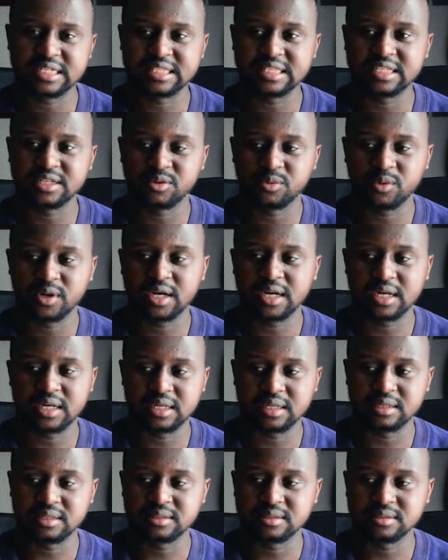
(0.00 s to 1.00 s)
And then when
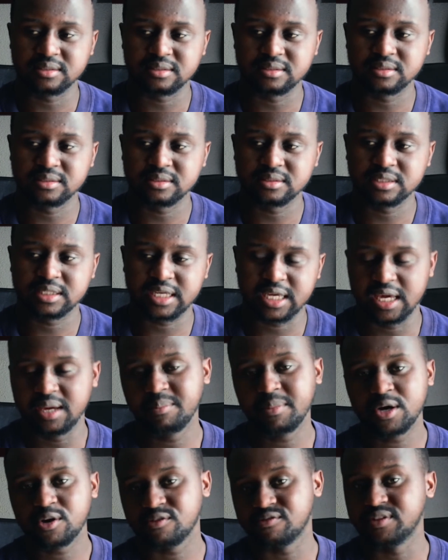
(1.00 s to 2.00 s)
I
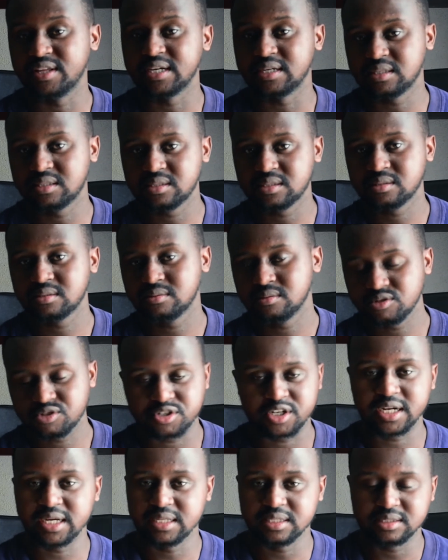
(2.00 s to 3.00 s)
came out of that
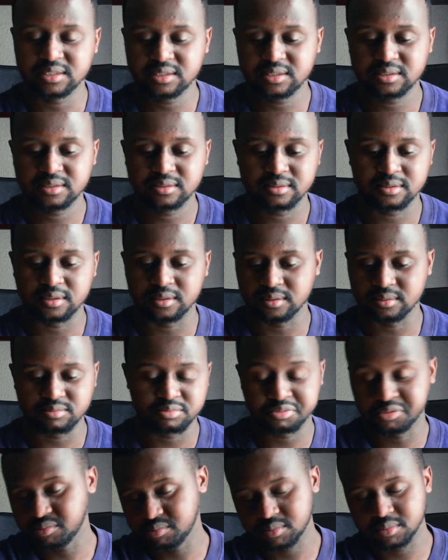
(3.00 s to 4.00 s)
trance, or
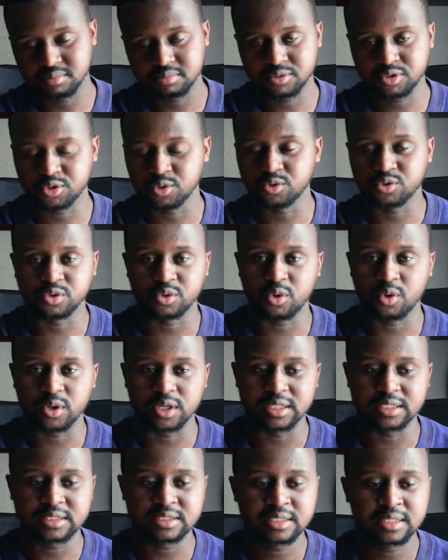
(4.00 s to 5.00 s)
so to
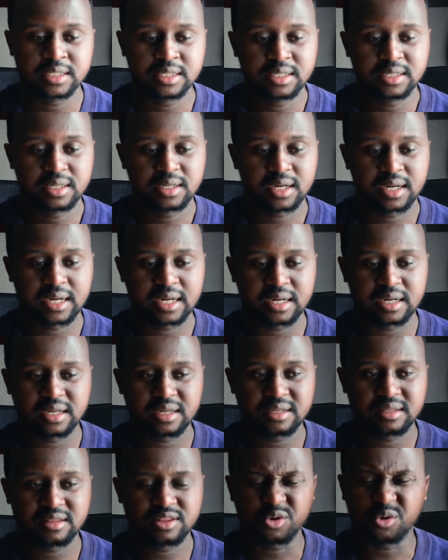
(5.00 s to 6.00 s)
call it,
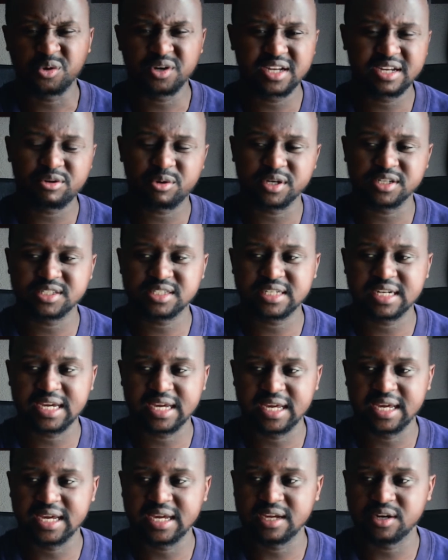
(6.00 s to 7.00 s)
the only question I
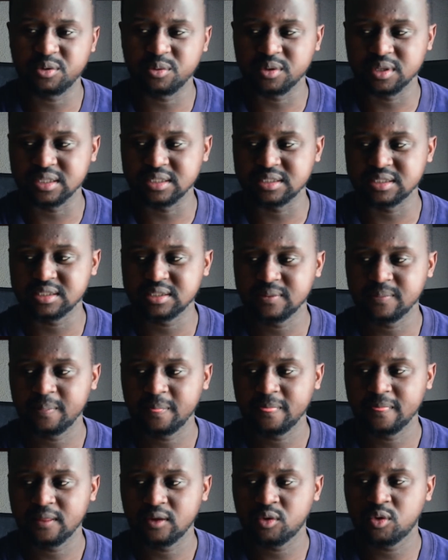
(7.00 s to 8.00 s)
had was,
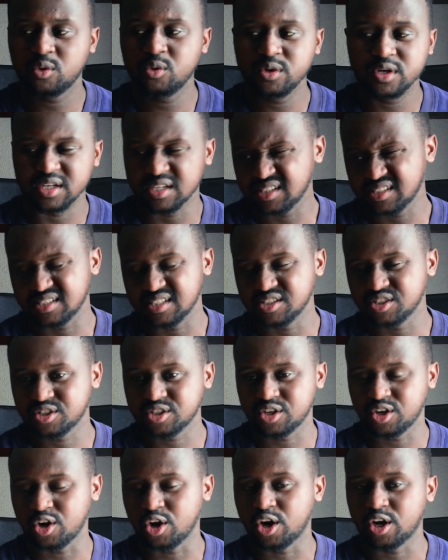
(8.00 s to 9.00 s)
who is this
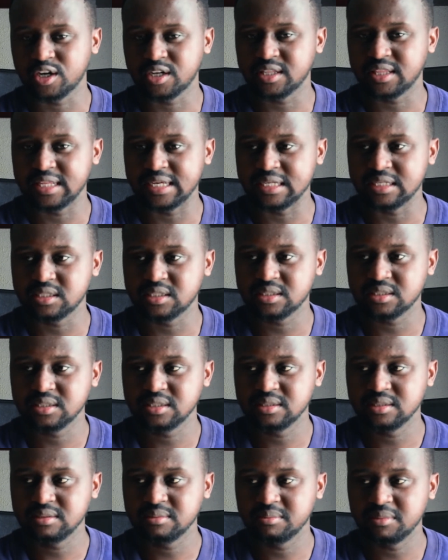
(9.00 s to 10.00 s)
God that
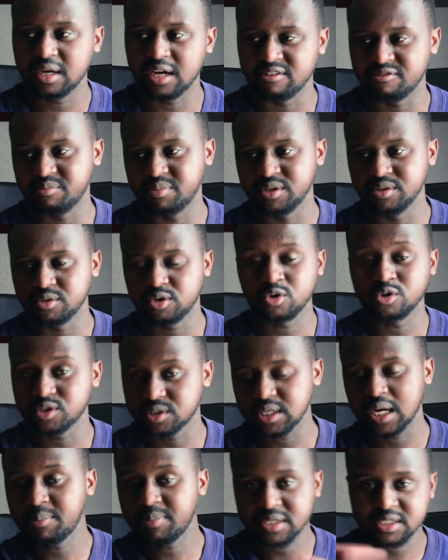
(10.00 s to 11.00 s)
I've been,
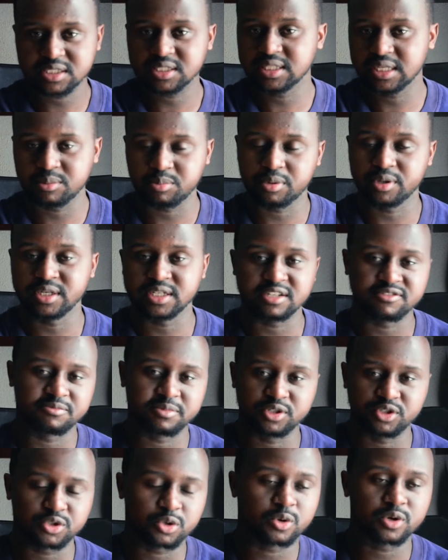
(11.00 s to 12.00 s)
because up until that point I've
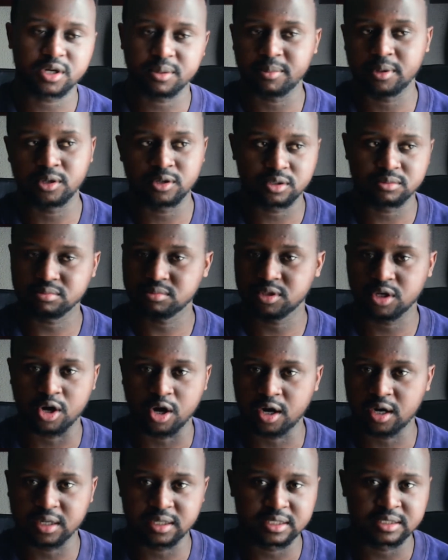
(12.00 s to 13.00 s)
been taught about
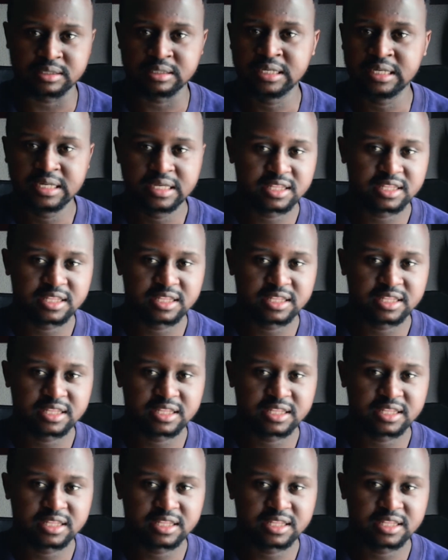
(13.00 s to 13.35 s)
God.